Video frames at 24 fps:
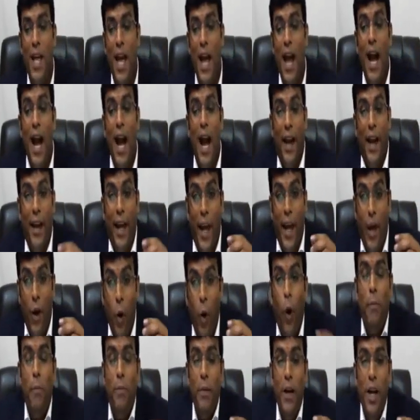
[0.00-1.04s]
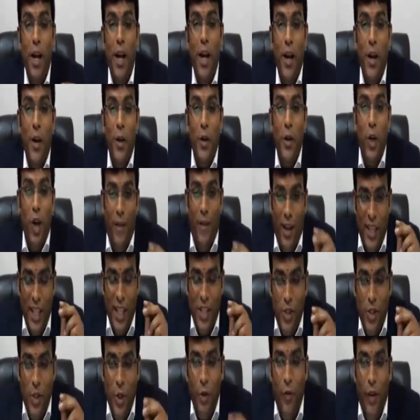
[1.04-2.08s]
And I hope you have
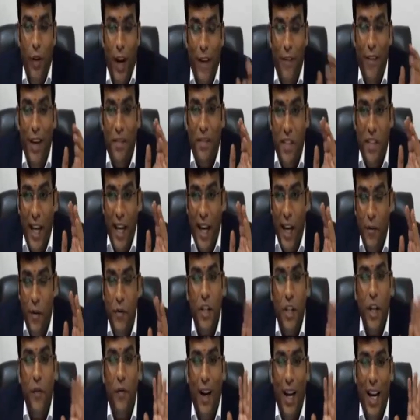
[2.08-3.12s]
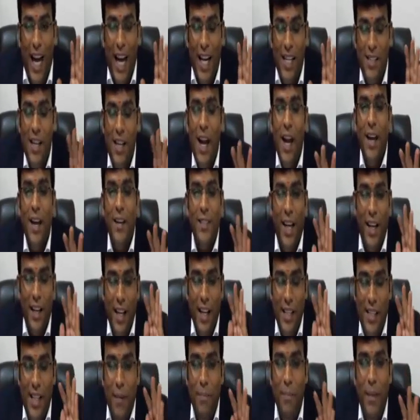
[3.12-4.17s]
understood why we have taken 55 lakhs. The
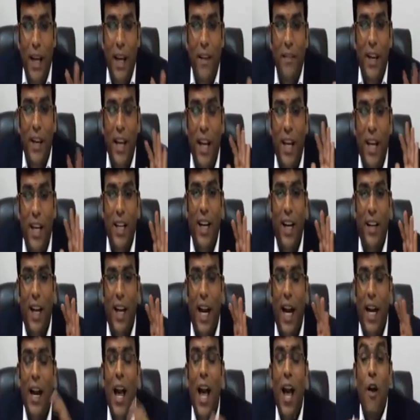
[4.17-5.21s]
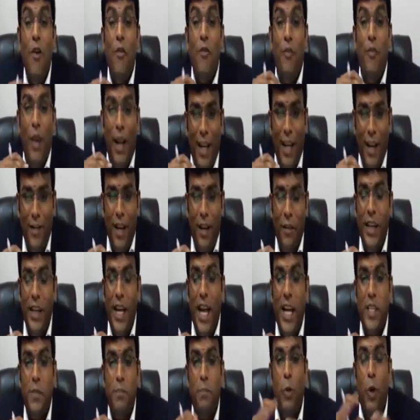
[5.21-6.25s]
reason being very clear that whenever we
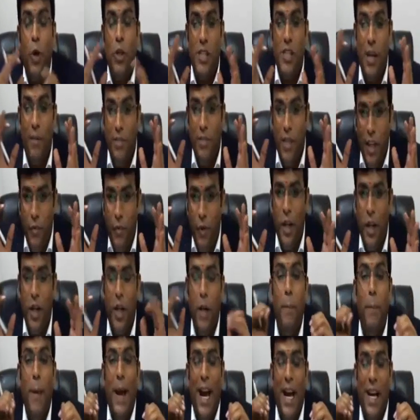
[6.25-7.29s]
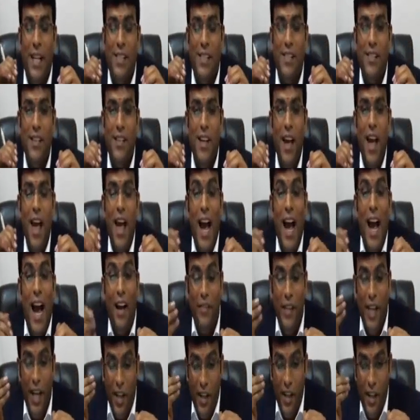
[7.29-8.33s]
export something for repairs and
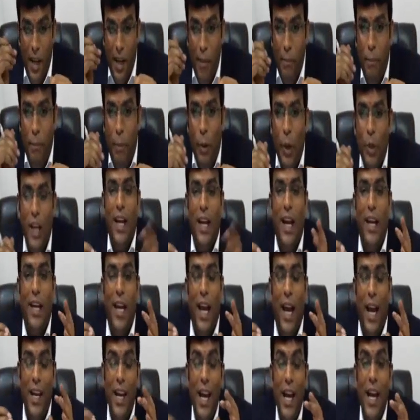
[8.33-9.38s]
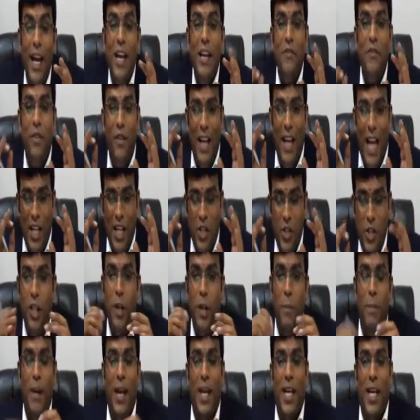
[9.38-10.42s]
we are re-importing again, we will actually
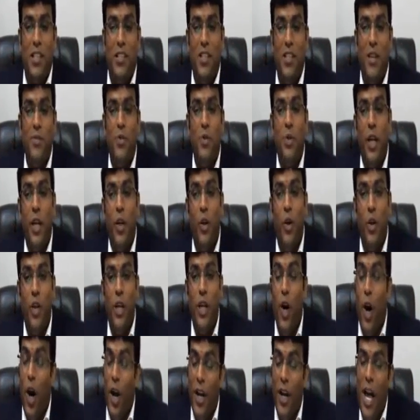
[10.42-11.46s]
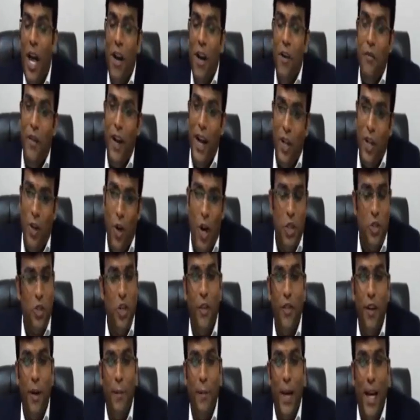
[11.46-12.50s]
pay customs duty only on fair cost of
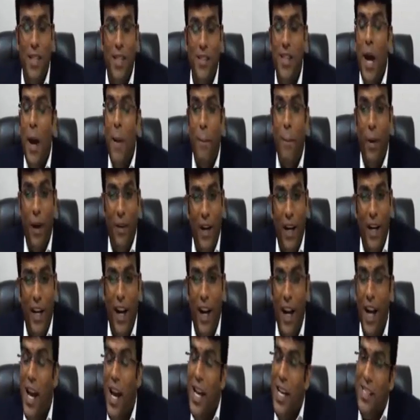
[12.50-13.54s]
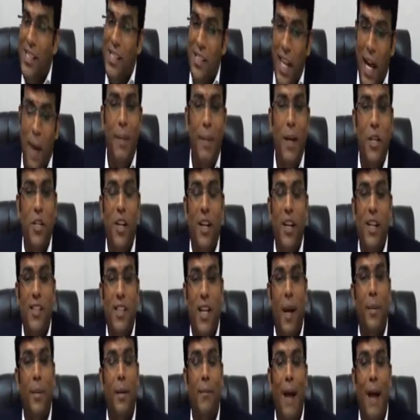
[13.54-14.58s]
repairs, provided same machine is
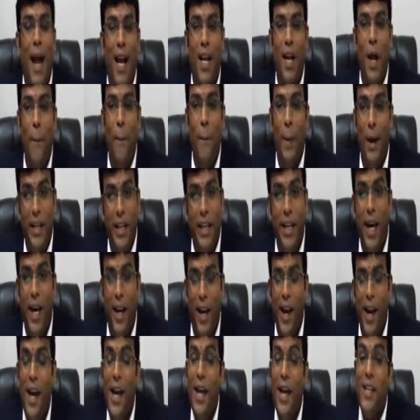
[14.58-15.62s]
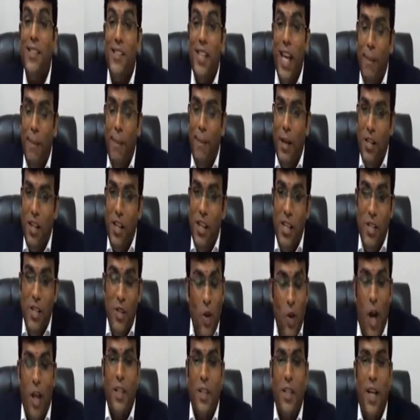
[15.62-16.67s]
coming back. But here, same machine is
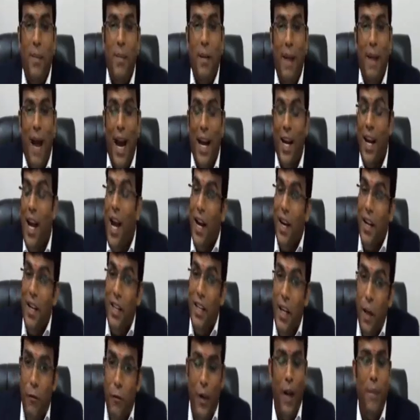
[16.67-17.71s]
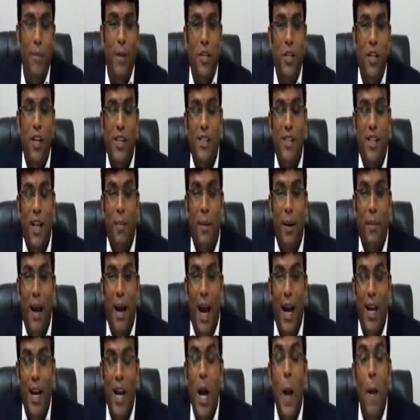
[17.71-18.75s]
not coming back, different machine is coming
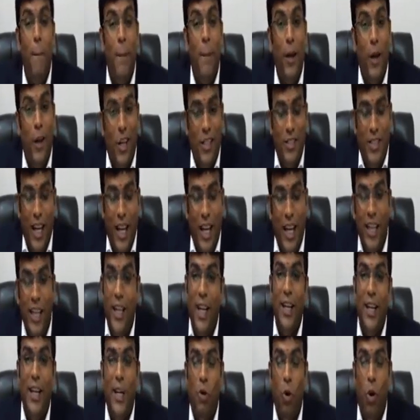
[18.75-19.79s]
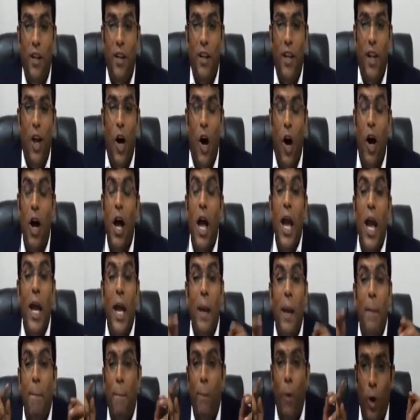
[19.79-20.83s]
back, because they clearly told in the law,
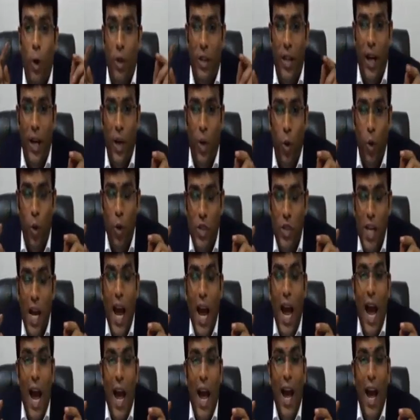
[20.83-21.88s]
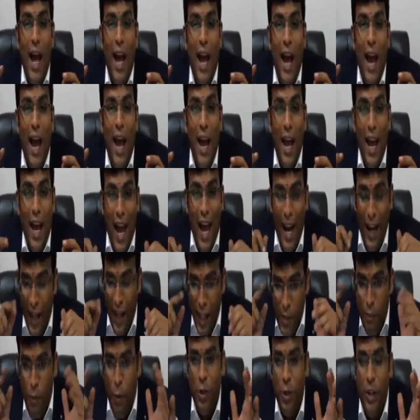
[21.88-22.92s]
imported goods and
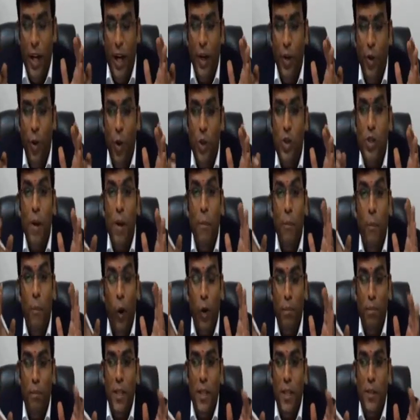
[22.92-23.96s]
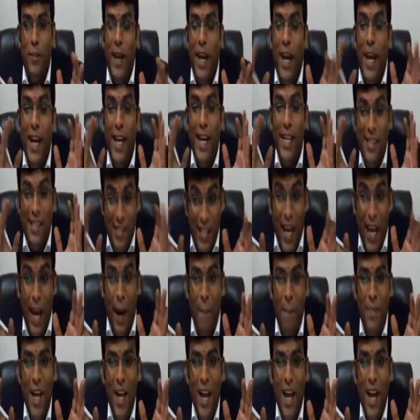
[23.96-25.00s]
exported goods both must be
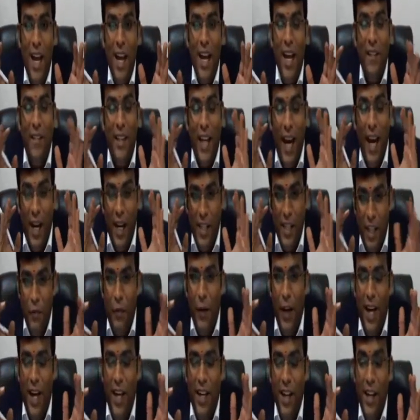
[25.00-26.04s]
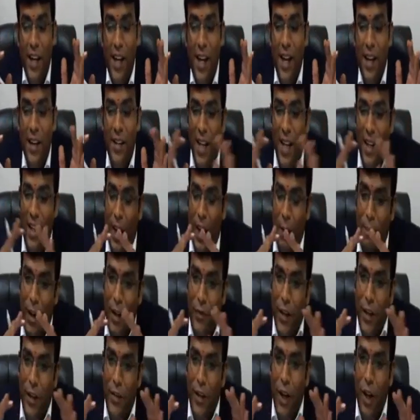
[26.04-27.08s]
same. If they are different, then the
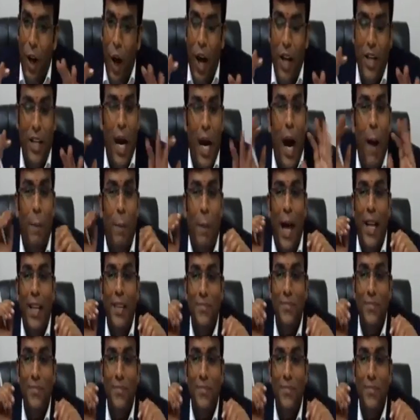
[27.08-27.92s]
benefit will not apply.